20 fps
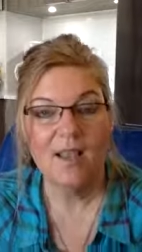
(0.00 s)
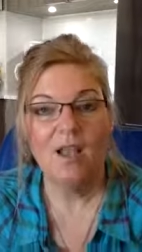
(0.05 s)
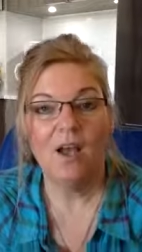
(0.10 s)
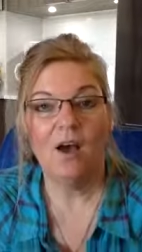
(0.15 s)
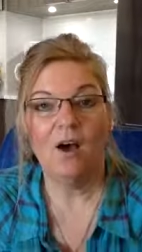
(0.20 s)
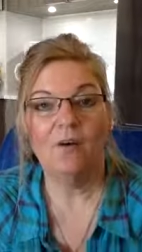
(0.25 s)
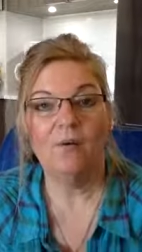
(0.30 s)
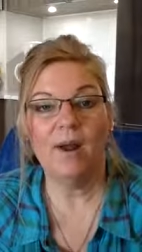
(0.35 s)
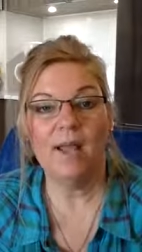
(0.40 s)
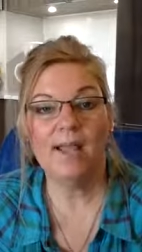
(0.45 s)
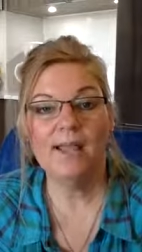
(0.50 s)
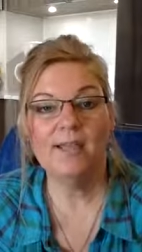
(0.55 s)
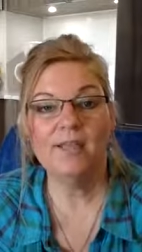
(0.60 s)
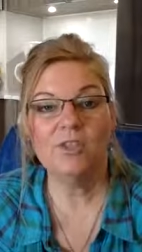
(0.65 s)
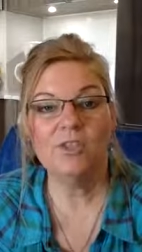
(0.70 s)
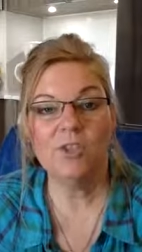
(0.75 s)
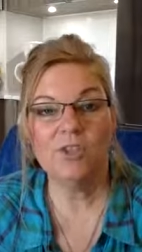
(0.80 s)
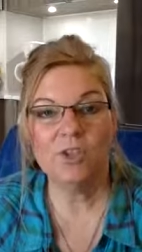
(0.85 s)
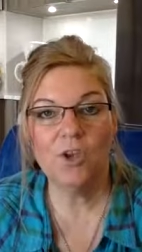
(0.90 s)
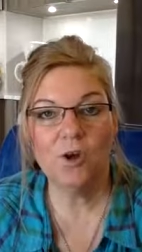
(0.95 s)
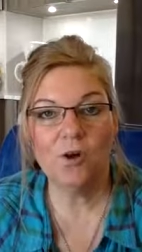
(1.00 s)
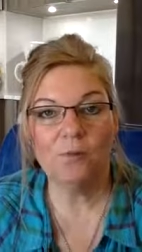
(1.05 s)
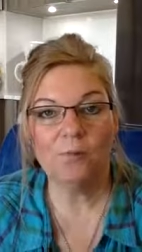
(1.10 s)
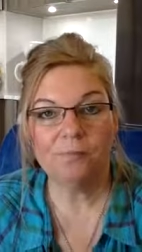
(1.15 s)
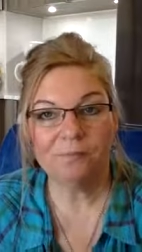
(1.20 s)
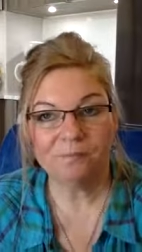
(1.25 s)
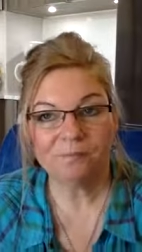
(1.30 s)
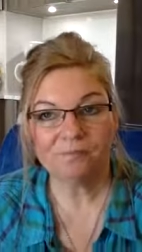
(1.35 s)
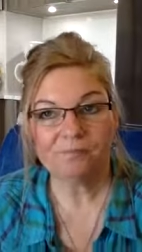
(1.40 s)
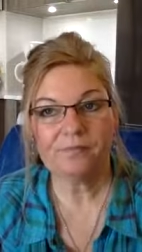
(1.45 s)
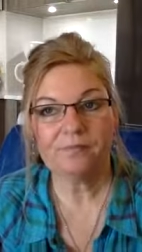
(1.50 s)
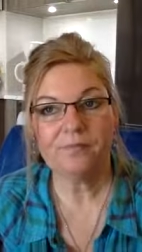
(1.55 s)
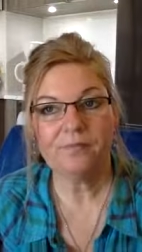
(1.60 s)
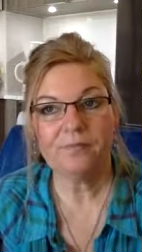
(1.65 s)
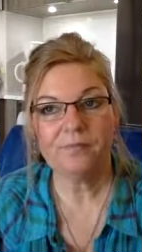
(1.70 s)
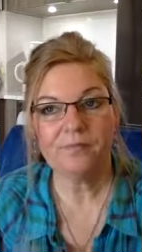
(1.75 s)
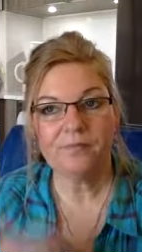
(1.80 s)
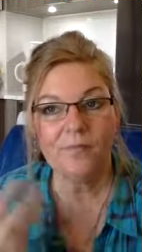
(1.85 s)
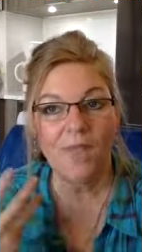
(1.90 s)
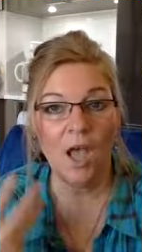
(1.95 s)
All right? So,
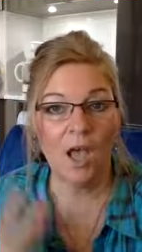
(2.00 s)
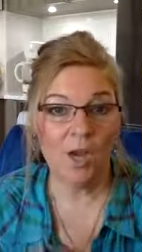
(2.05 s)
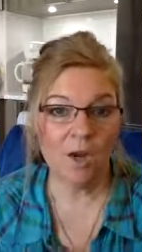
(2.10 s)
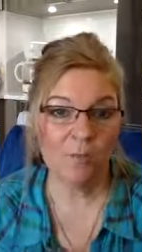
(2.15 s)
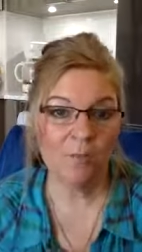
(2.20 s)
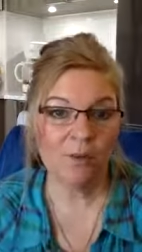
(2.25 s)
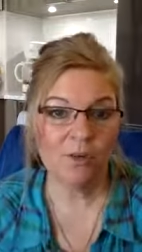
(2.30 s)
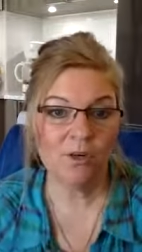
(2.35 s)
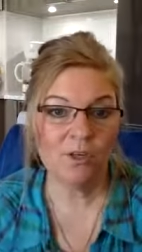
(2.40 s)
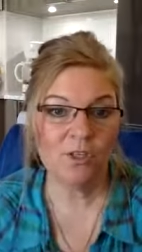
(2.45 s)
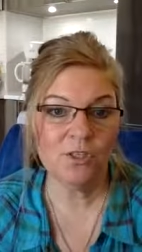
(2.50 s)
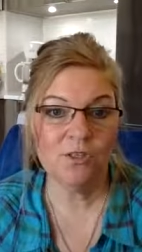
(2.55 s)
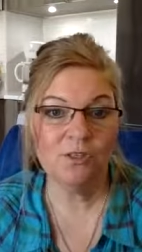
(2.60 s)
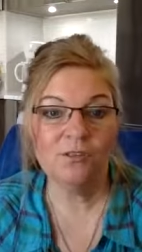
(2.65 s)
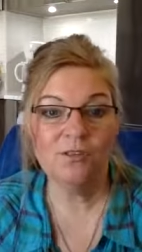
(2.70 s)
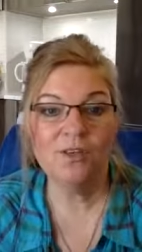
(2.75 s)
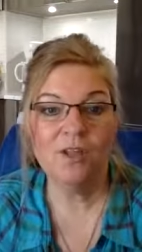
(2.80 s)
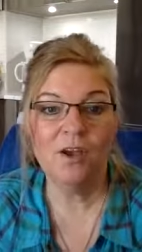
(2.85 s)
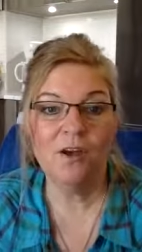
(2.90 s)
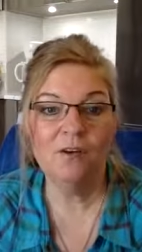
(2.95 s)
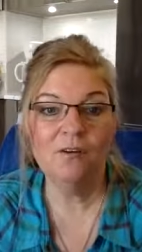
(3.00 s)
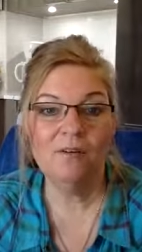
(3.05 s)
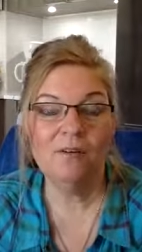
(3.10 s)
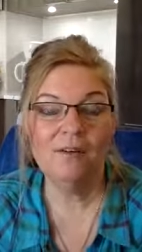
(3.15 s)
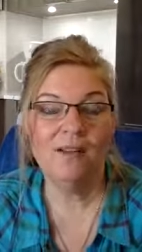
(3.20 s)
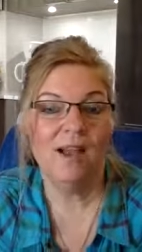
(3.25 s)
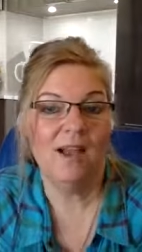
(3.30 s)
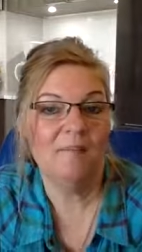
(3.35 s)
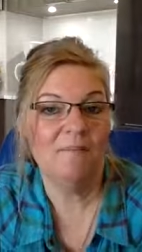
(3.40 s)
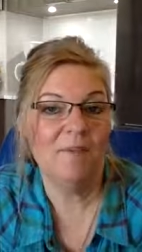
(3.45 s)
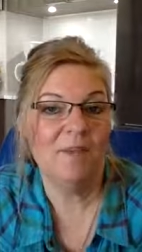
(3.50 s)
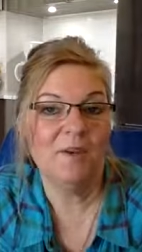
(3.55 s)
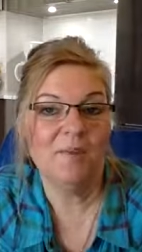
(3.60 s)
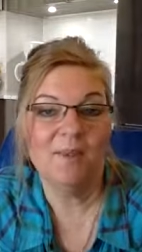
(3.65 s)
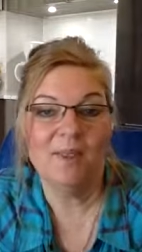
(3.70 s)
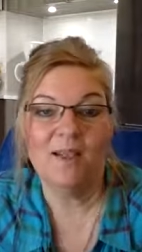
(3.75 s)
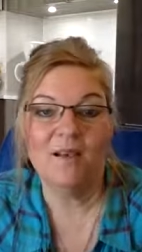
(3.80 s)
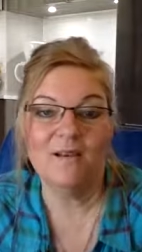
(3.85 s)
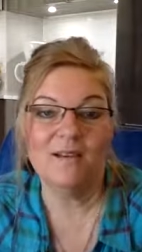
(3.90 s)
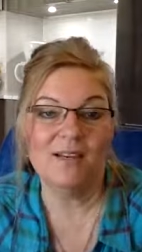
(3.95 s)
on a personal note, I'm going to
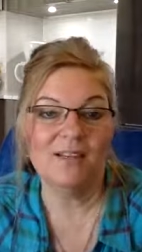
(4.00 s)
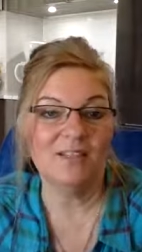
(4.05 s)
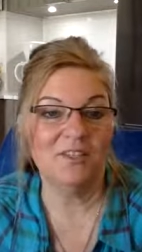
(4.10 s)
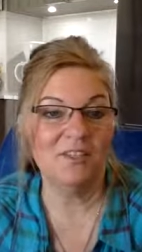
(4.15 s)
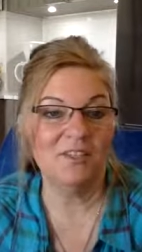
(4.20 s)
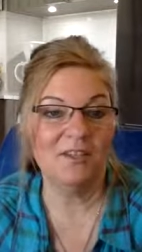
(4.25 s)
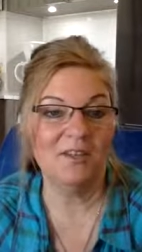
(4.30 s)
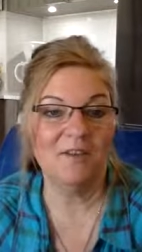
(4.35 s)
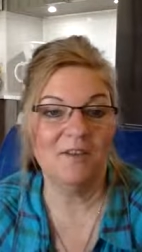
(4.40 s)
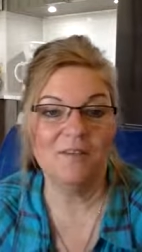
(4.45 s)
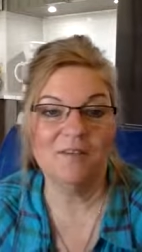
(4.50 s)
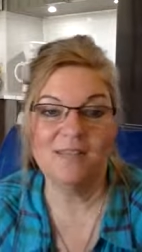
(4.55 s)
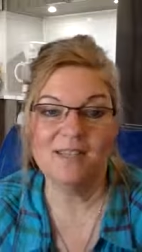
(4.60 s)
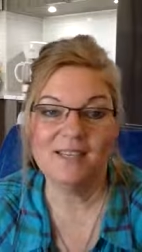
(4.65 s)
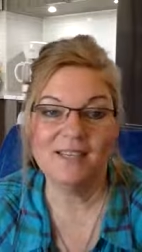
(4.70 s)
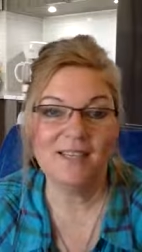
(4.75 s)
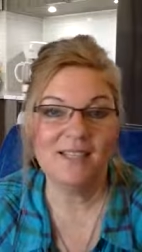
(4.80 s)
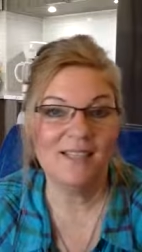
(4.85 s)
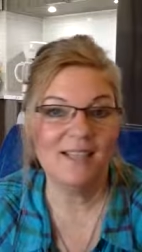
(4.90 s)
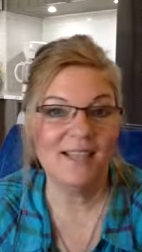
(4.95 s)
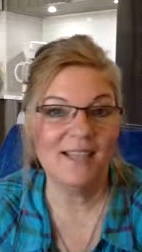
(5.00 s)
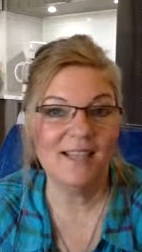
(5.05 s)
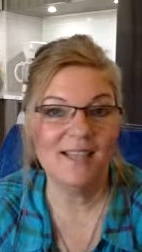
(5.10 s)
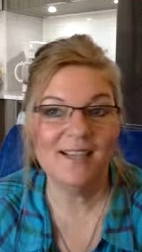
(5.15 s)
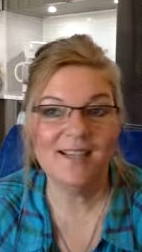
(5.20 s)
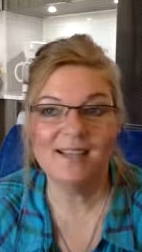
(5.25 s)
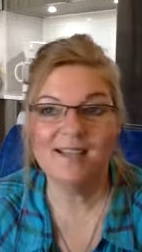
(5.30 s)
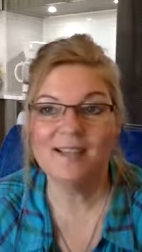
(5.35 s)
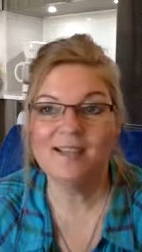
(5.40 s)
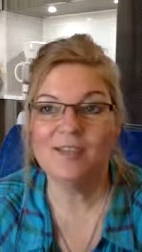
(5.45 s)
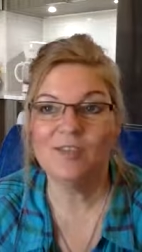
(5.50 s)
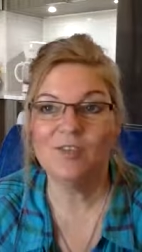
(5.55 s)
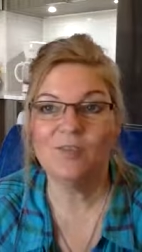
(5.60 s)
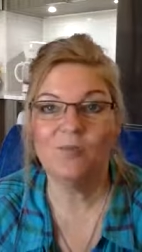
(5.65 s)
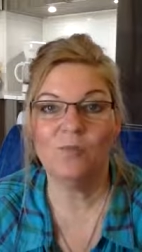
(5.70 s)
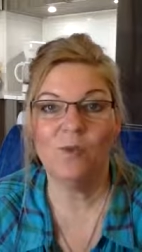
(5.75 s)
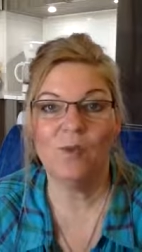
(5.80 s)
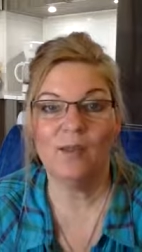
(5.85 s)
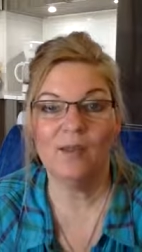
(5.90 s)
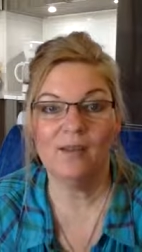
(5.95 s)
be honest, you know, this is
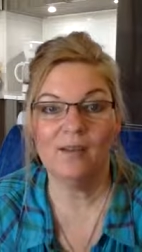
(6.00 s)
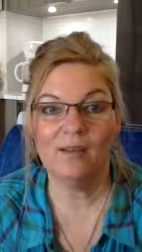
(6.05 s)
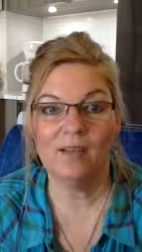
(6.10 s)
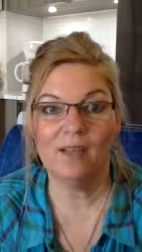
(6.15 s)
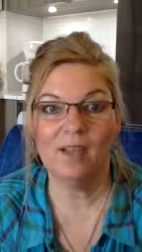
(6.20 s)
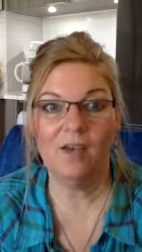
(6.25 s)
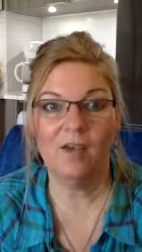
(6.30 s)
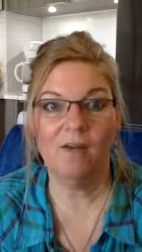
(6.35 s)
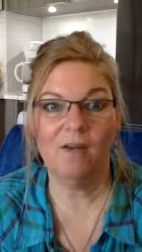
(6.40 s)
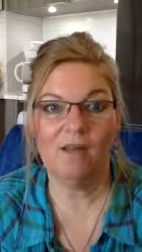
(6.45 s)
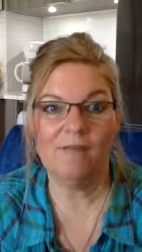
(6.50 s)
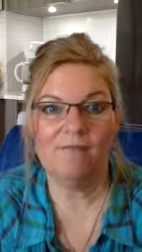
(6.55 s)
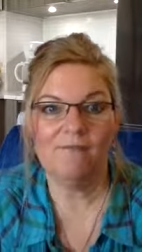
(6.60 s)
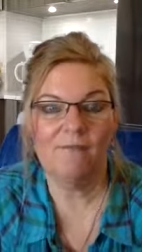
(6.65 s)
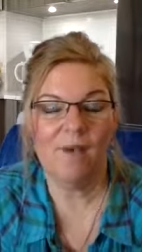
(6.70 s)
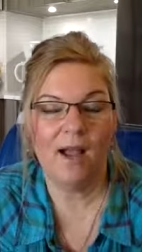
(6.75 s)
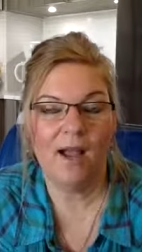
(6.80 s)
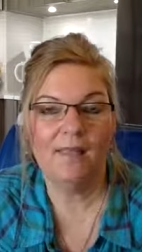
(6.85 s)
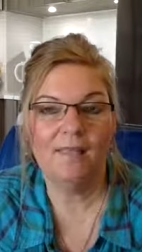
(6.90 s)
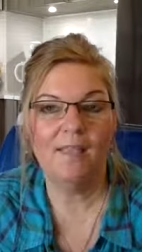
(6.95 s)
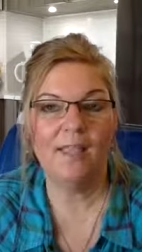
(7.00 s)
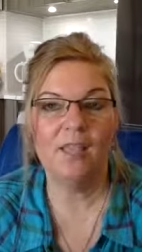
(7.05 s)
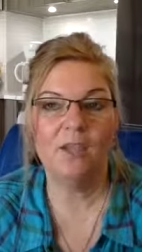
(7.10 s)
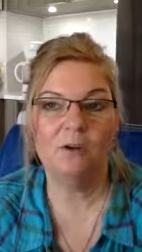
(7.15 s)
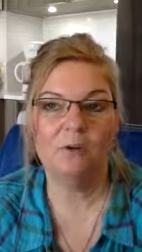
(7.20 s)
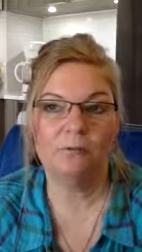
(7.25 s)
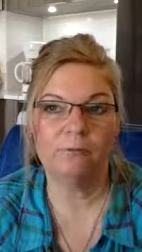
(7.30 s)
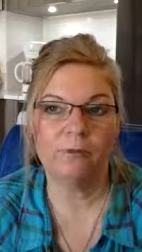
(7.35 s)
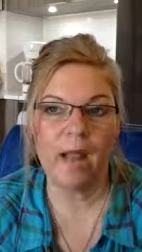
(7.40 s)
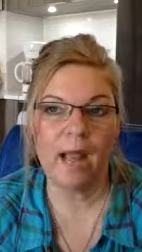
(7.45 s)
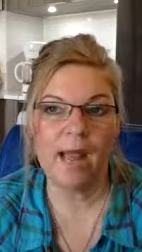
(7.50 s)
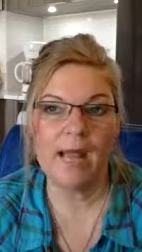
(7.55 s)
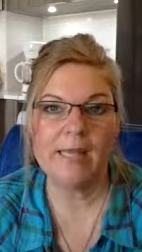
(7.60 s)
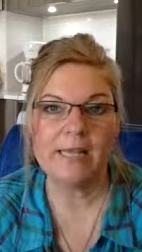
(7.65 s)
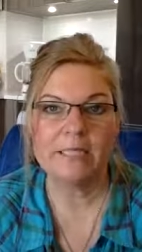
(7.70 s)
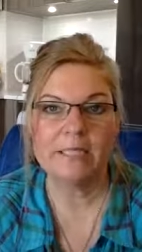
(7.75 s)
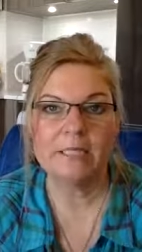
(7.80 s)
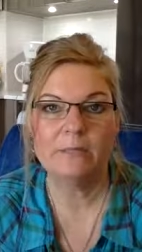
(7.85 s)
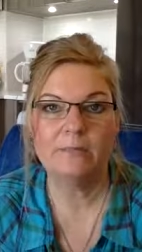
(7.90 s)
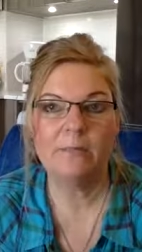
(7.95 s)
what, you know, I finally
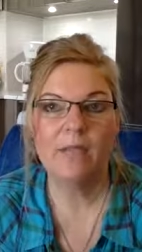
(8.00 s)
grasped